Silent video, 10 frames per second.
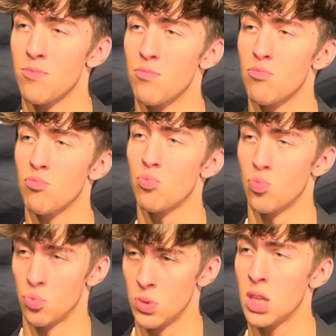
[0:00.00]
fully out
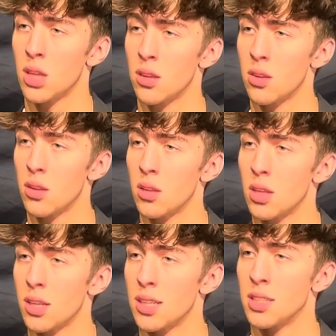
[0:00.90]
on the road and have
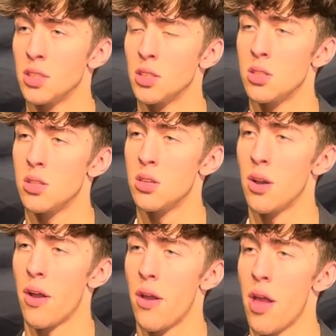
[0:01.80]
full time to be doing what
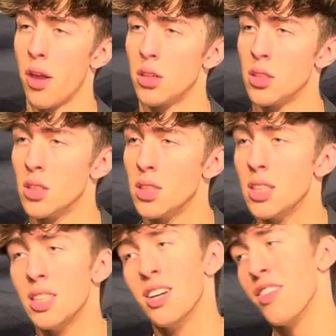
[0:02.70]
you want to do now?
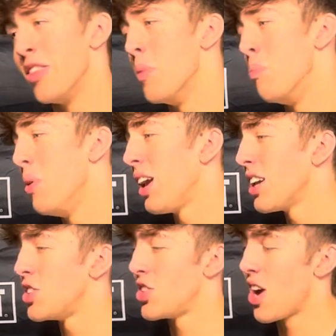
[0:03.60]
The
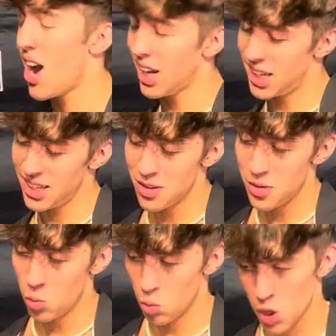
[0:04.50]
biggest shock
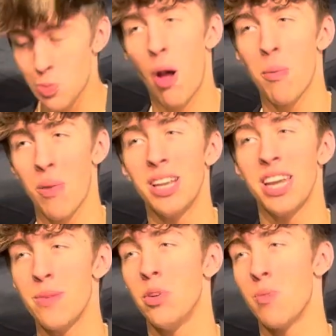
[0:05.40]
was probably my
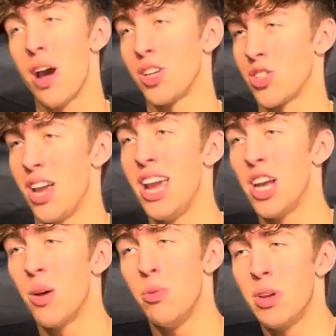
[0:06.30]
debut match in
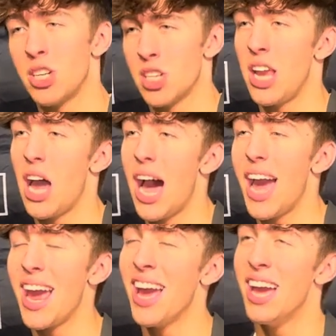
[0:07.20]
AEW because I,
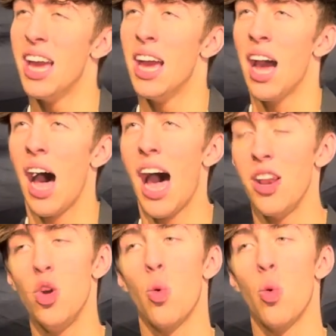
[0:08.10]
I I knew